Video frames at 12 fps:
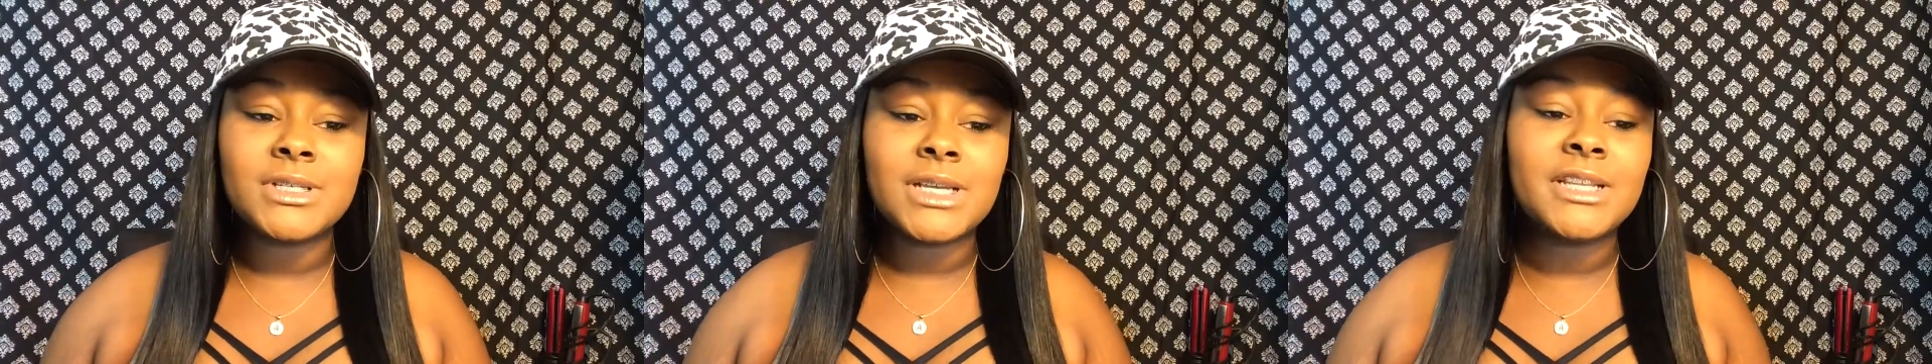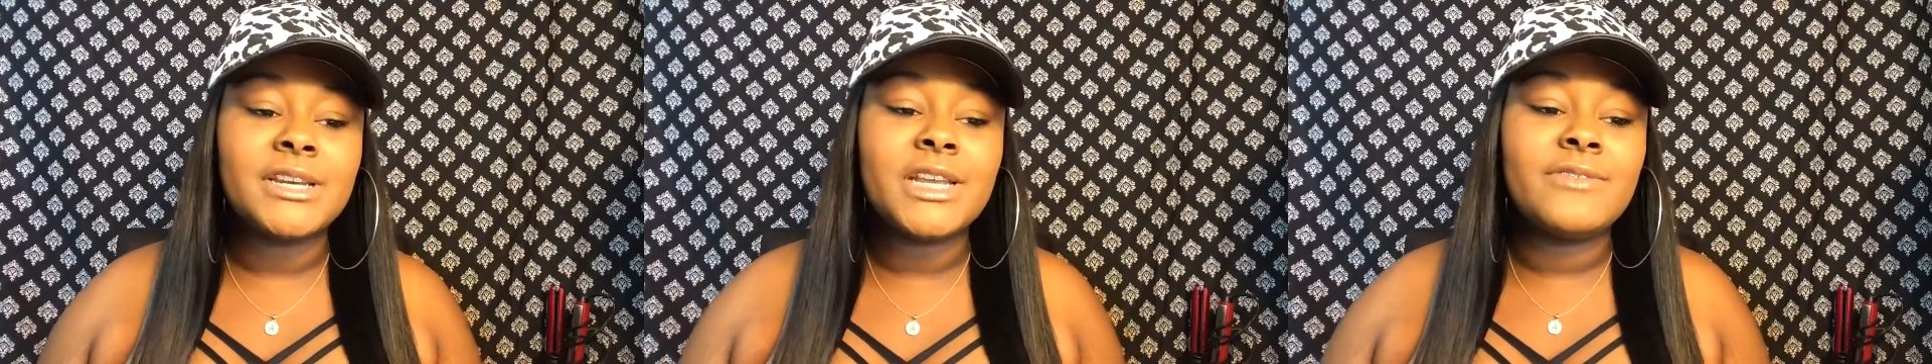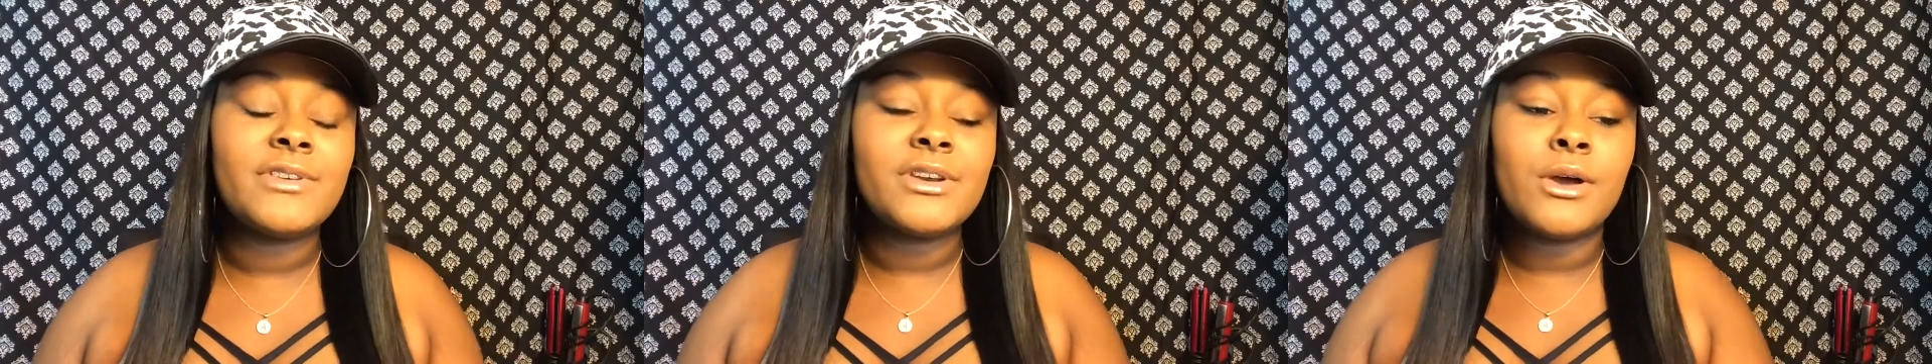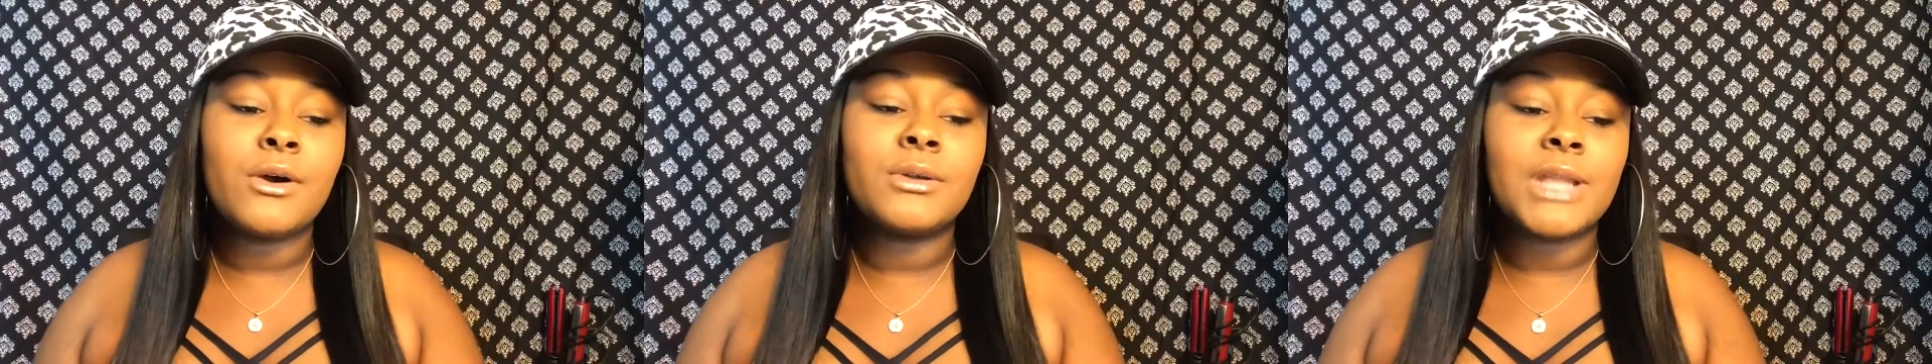I didn't even
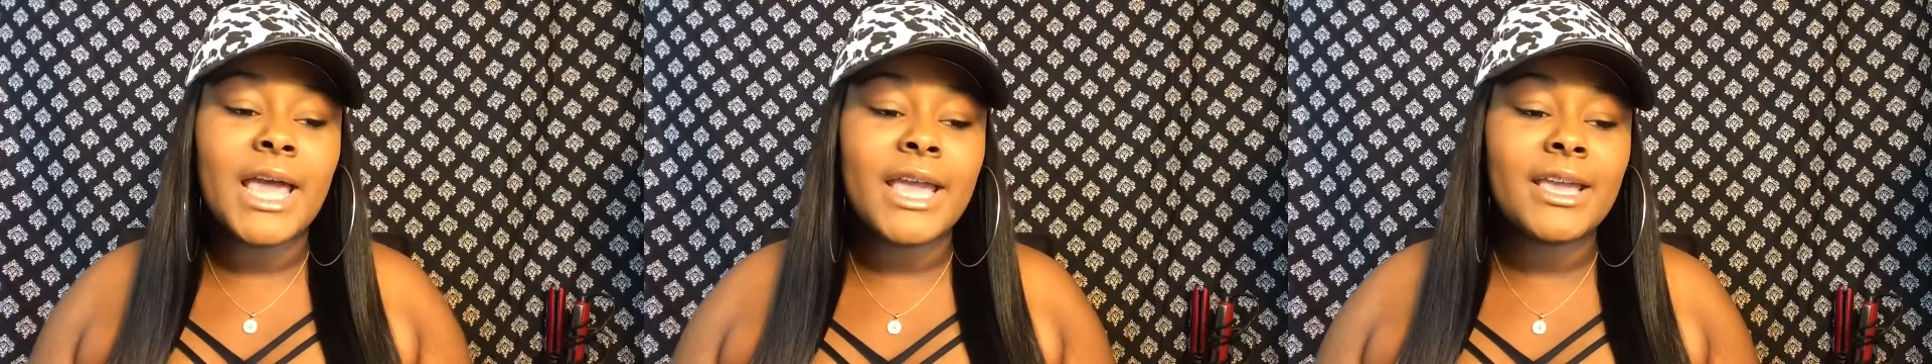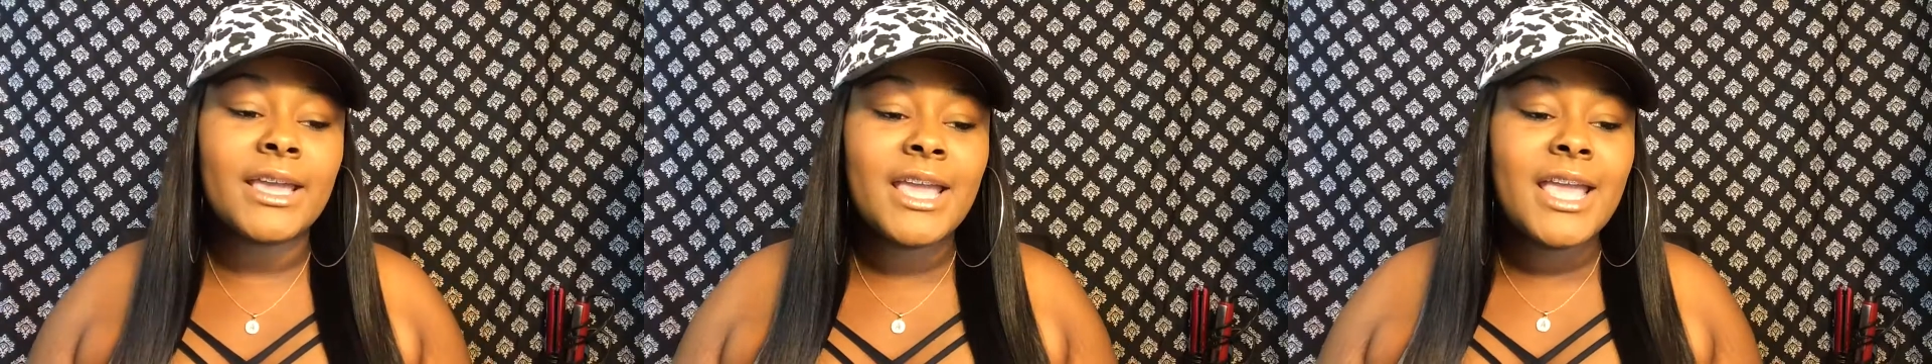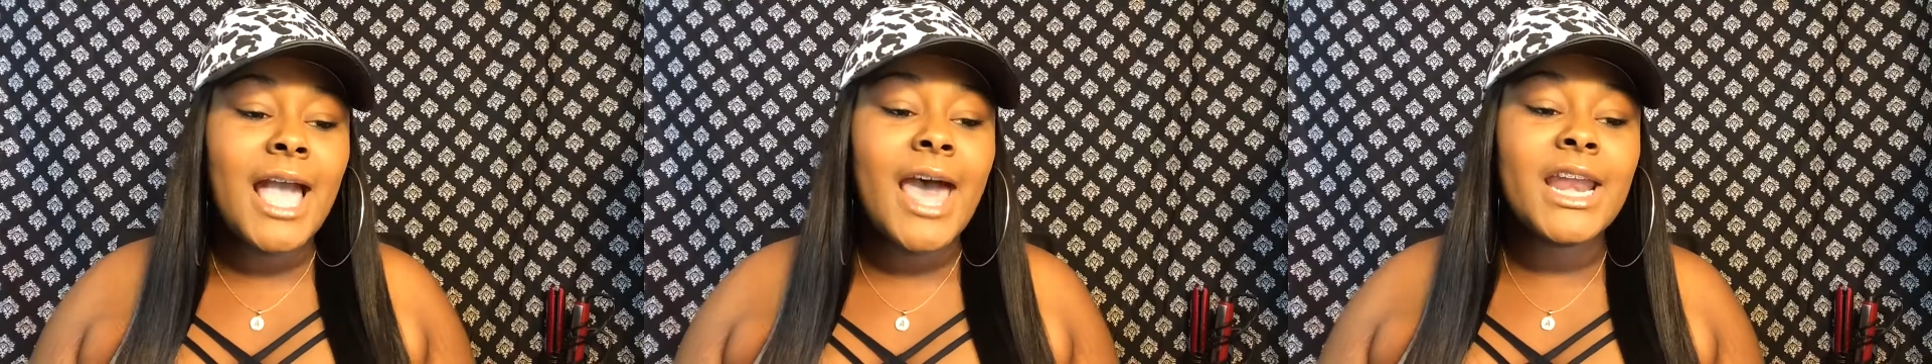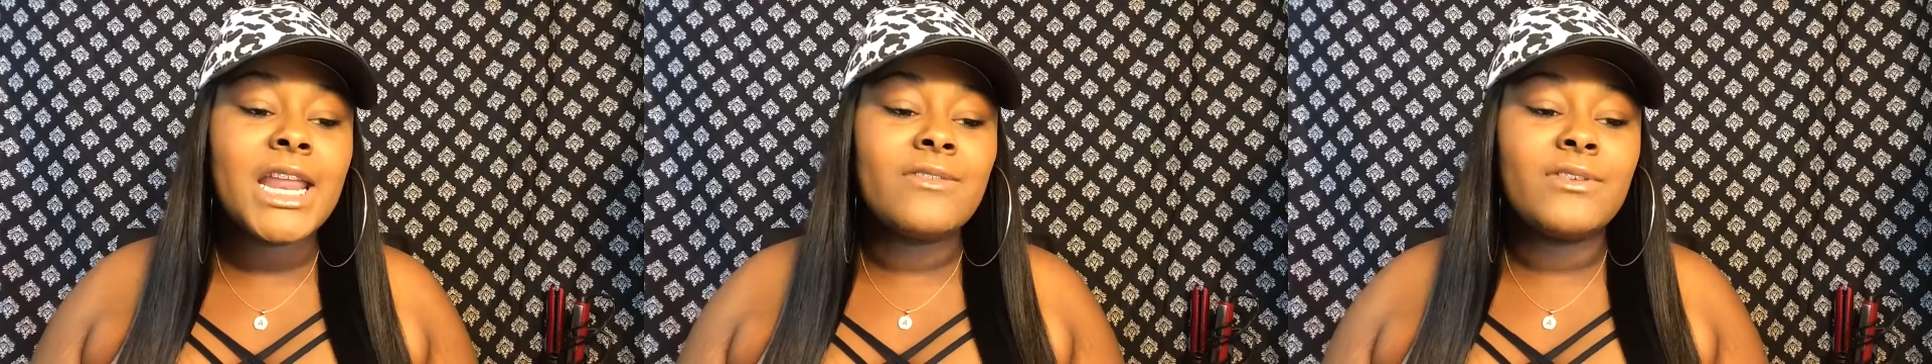know,
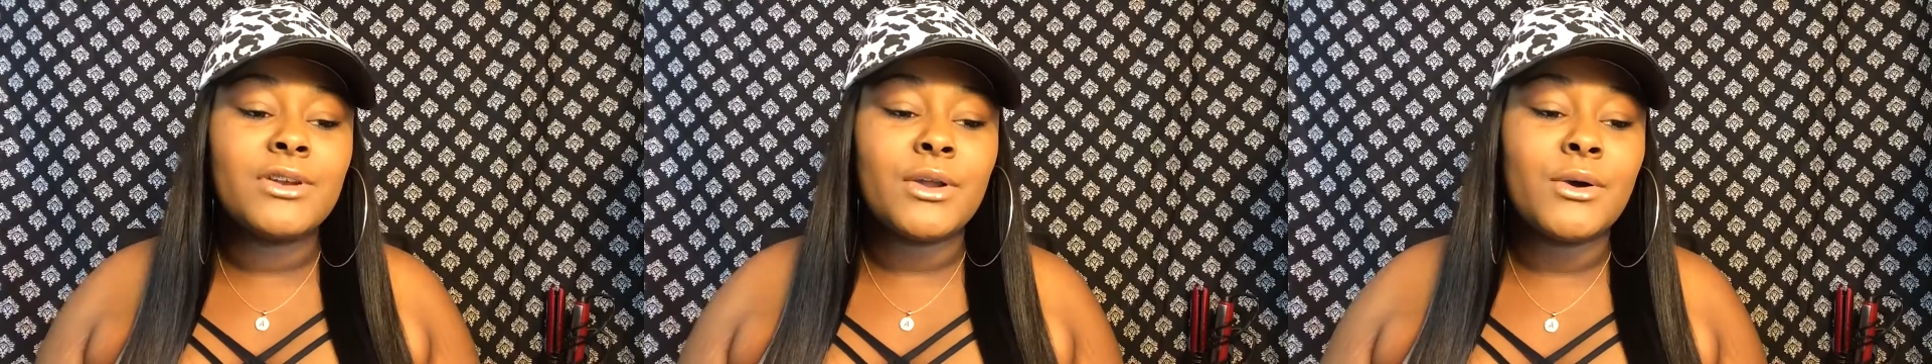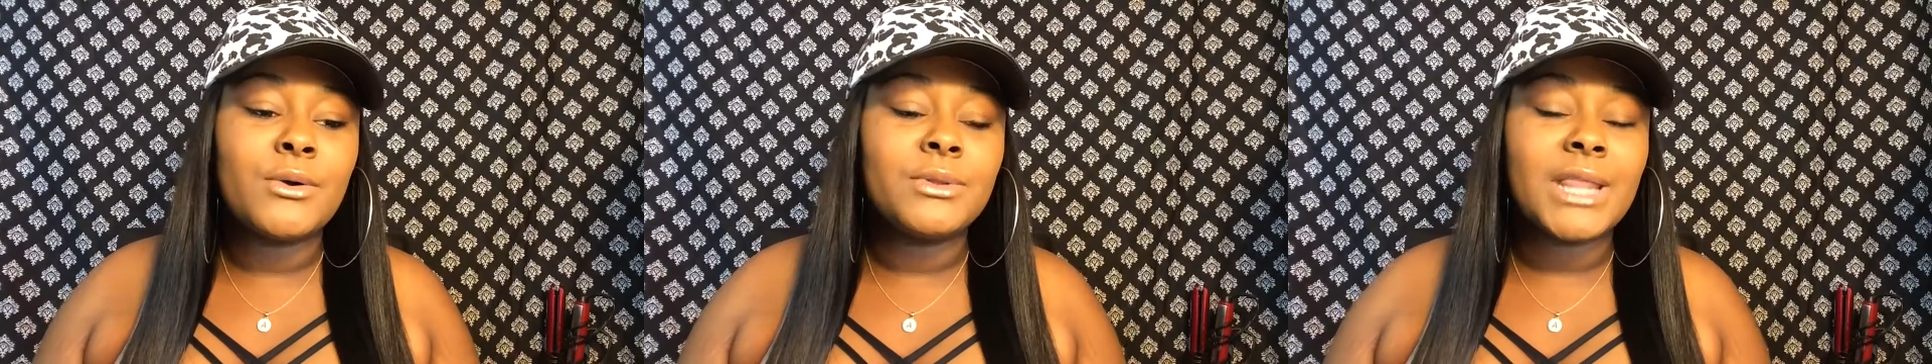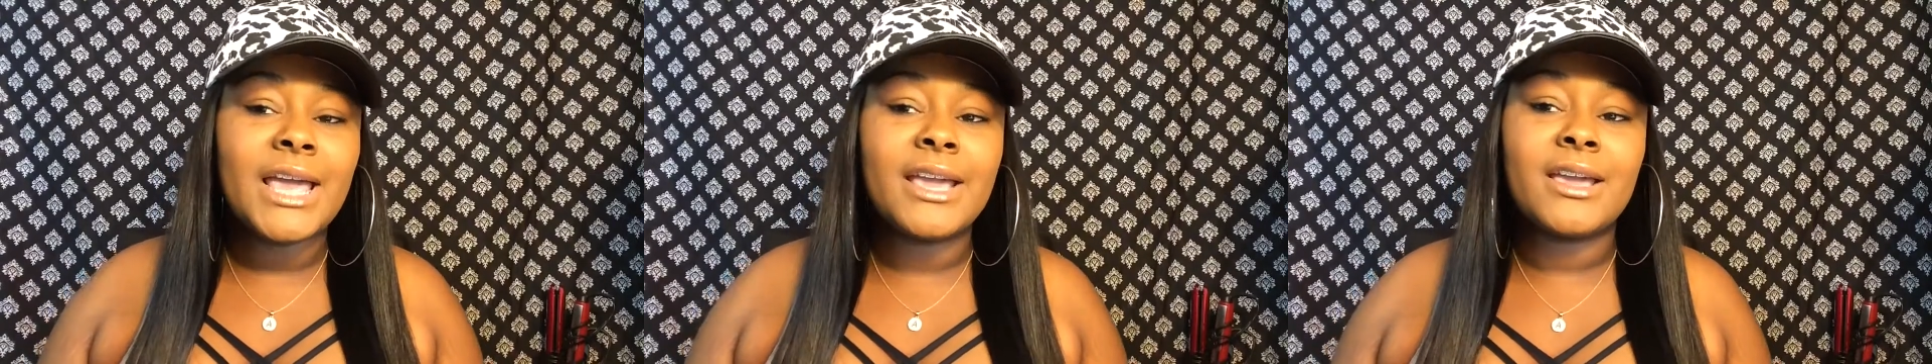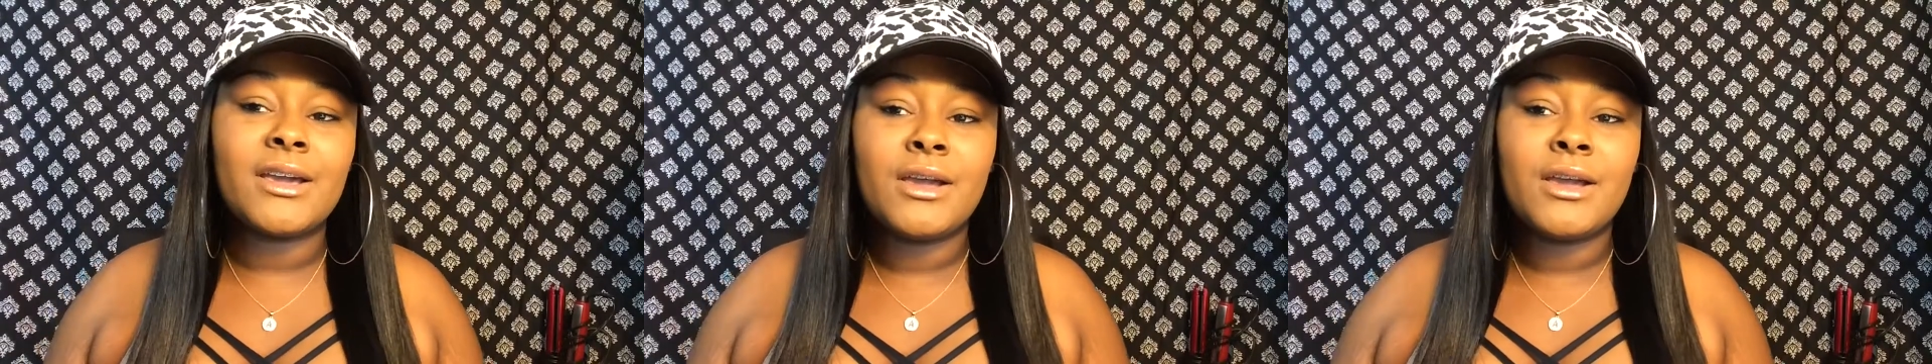like,